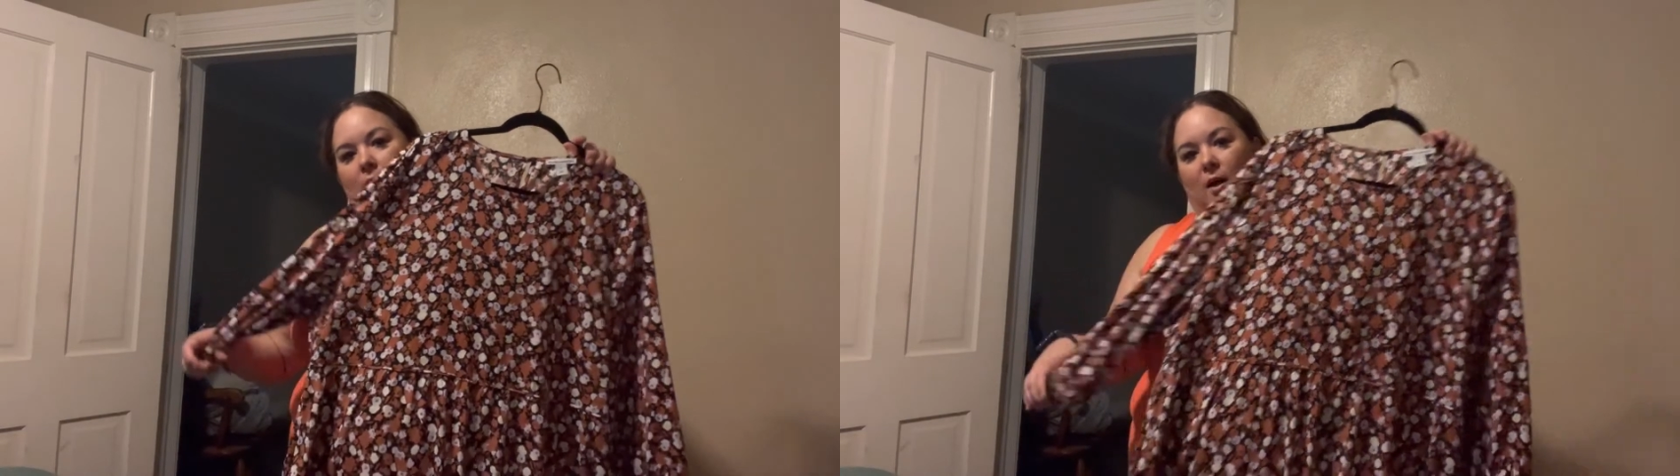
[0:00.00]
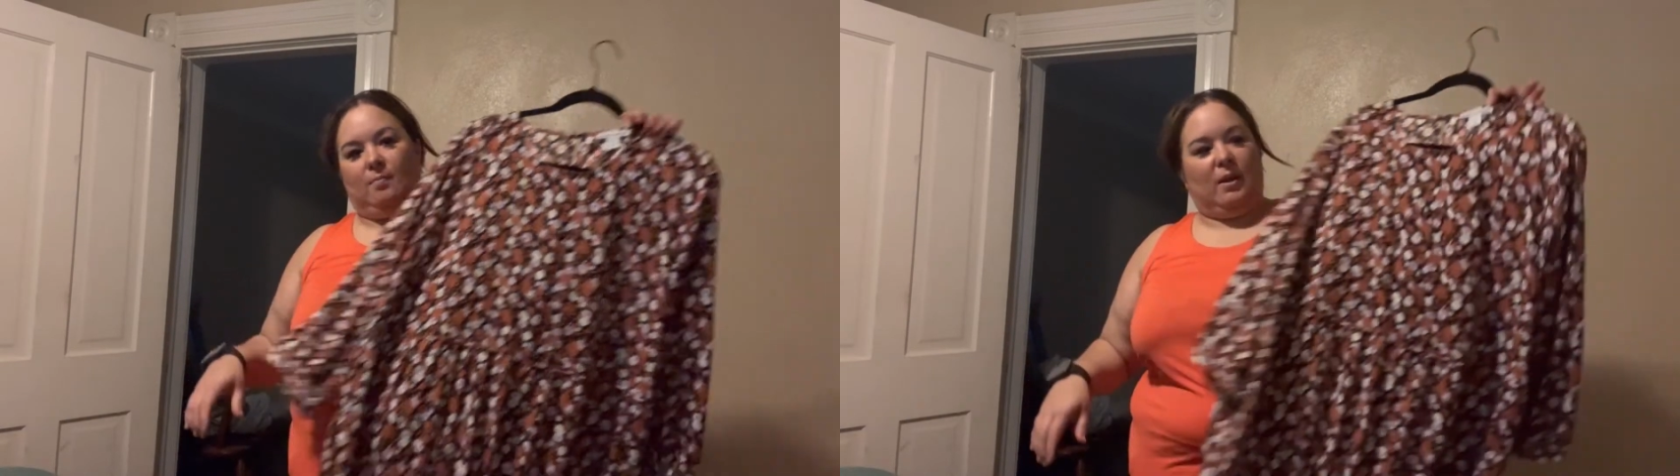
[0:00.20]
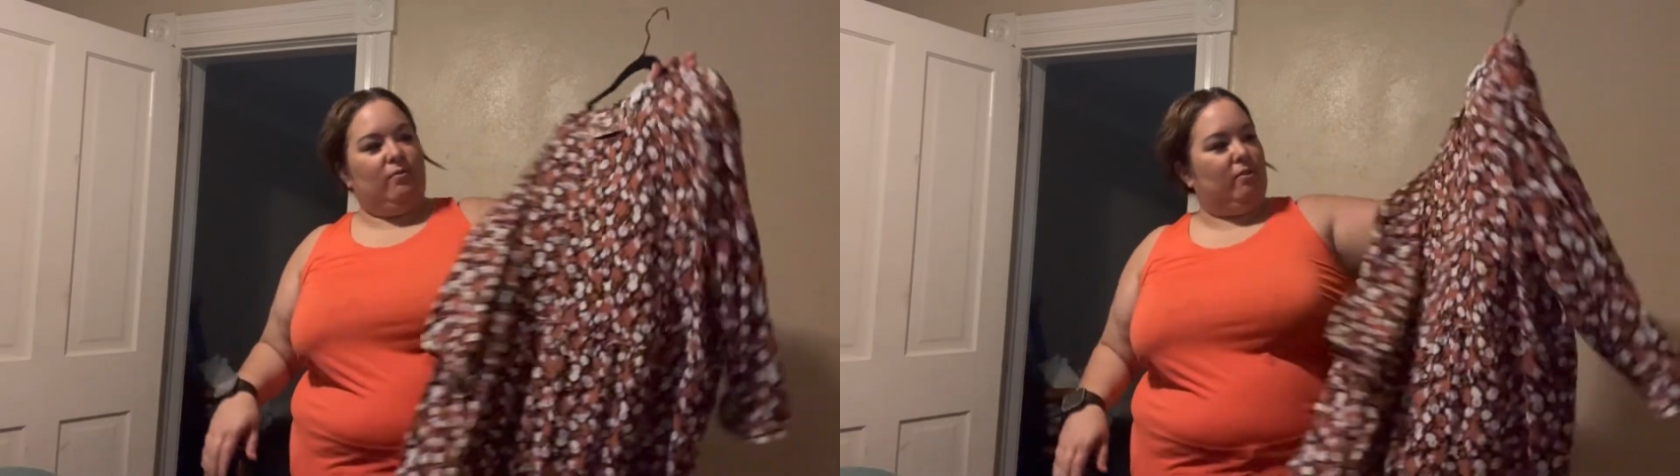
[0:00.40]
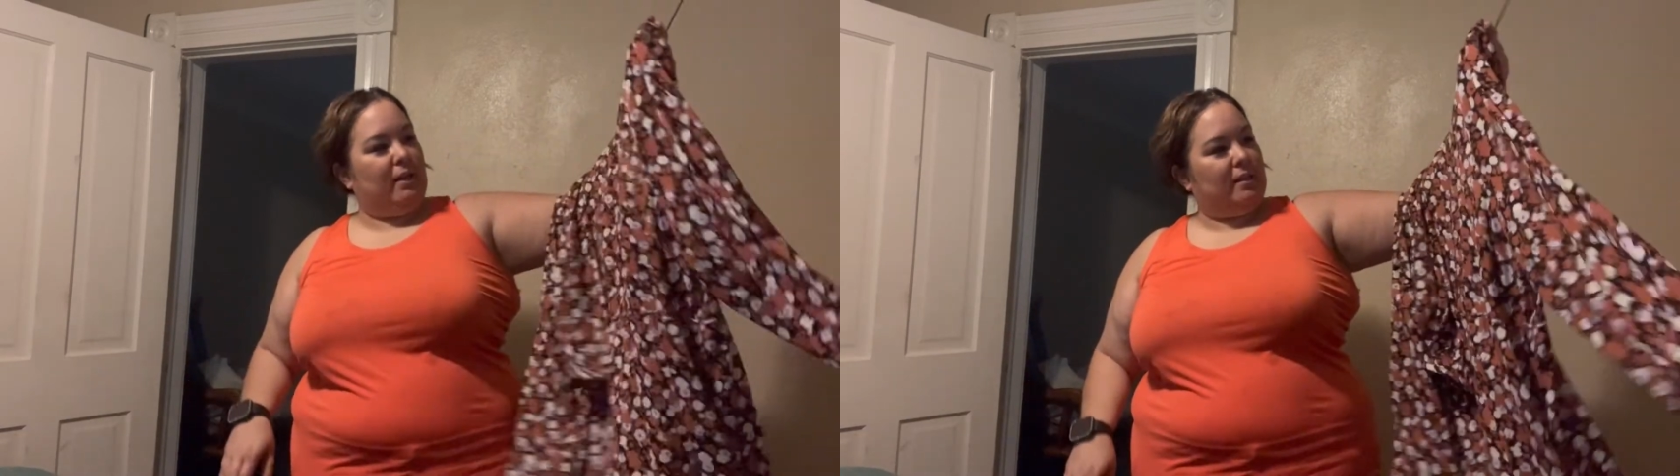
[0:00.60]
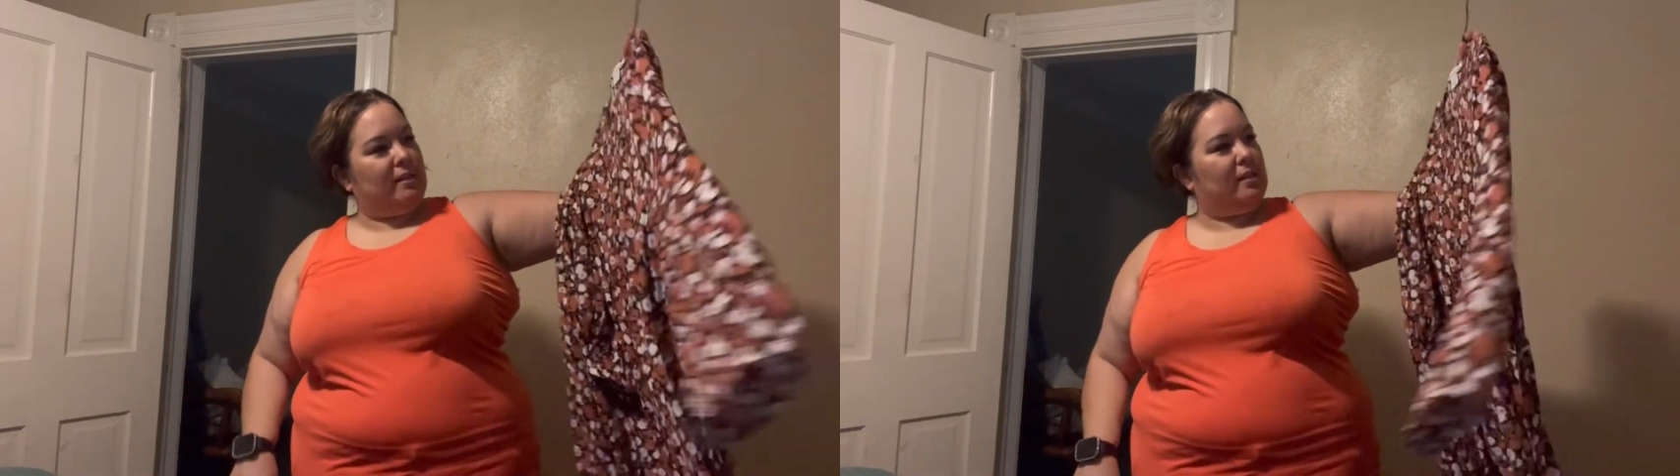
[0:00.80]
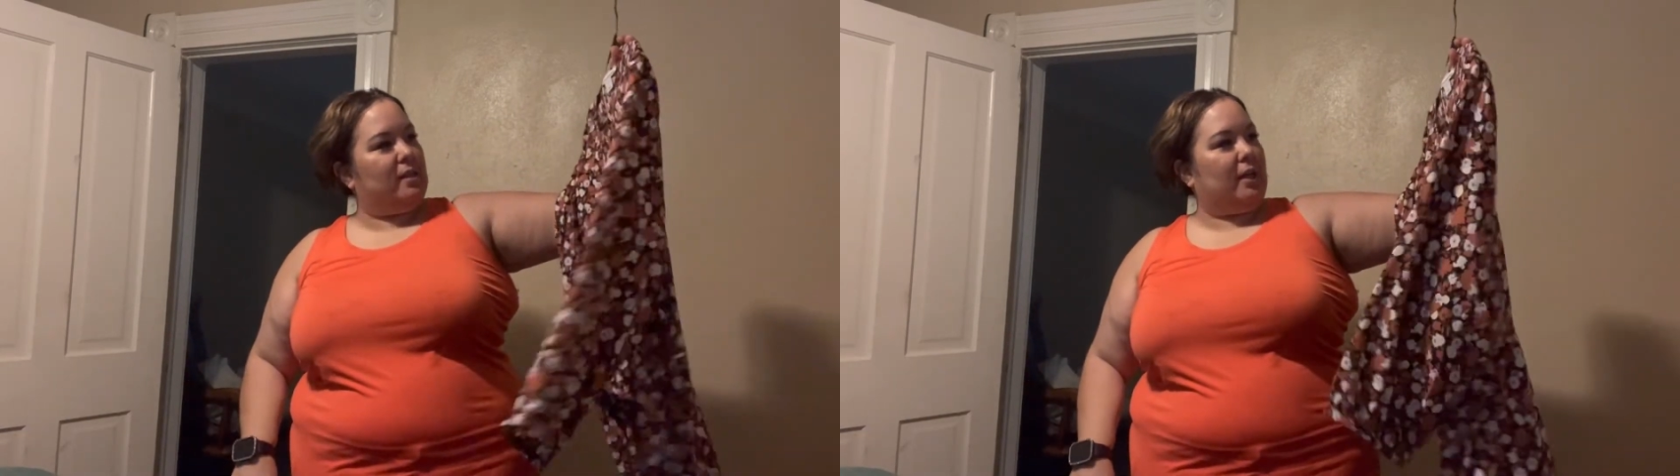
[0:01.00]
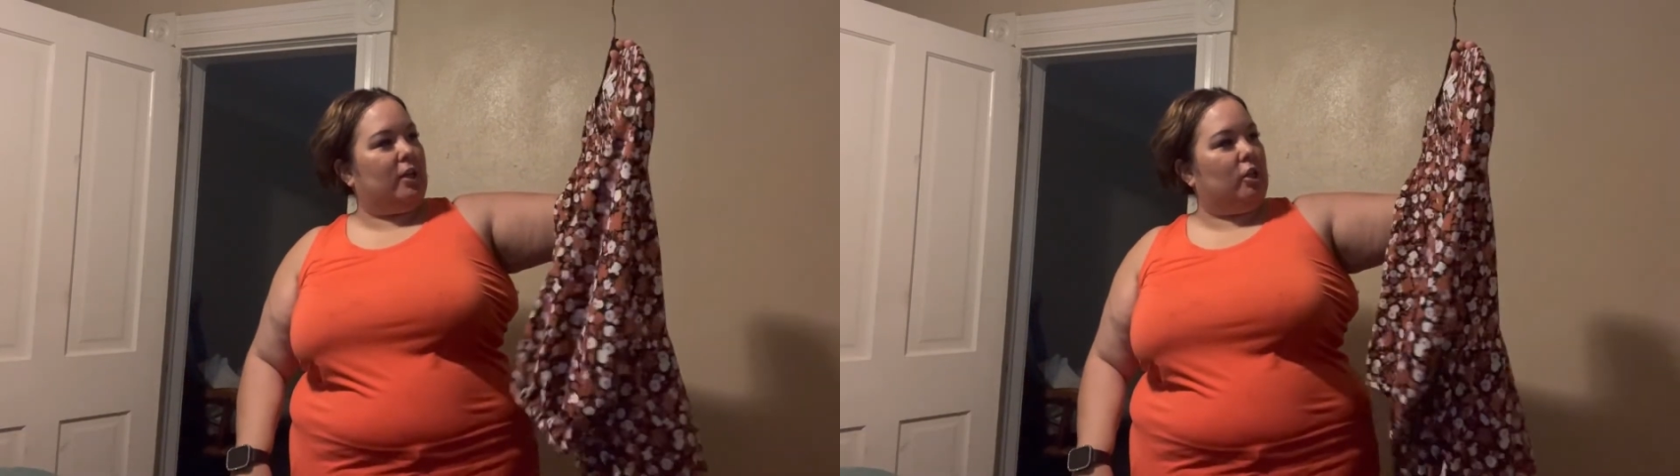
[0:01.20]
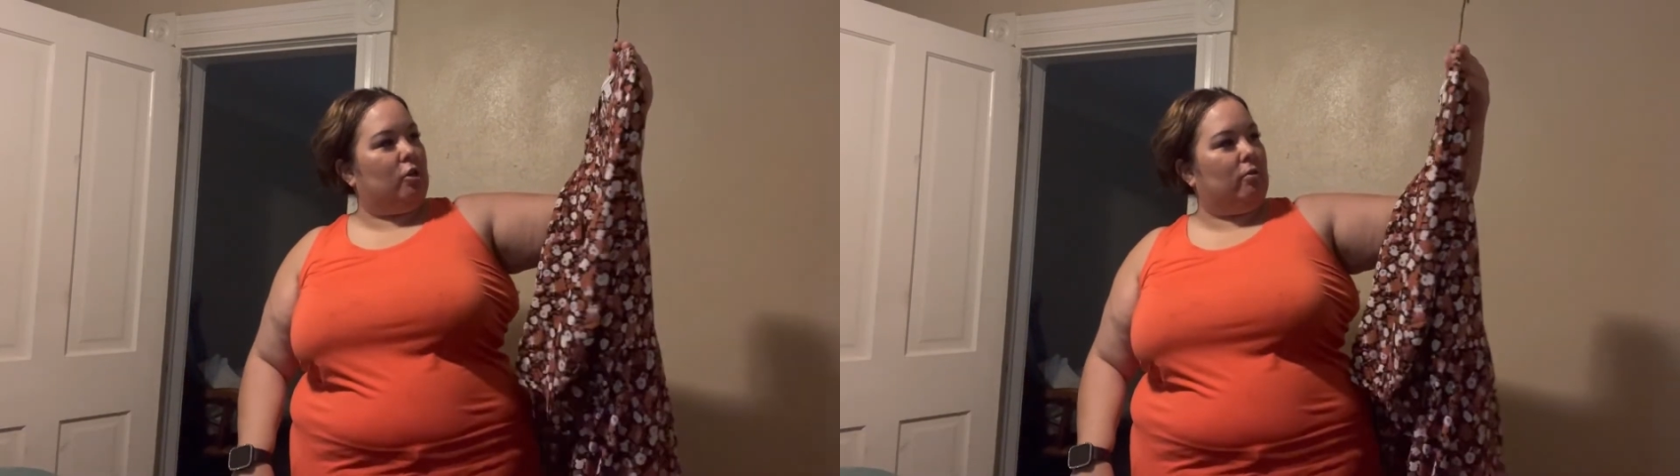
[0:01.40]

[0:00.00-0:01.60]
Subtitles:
I feel like this is like a cute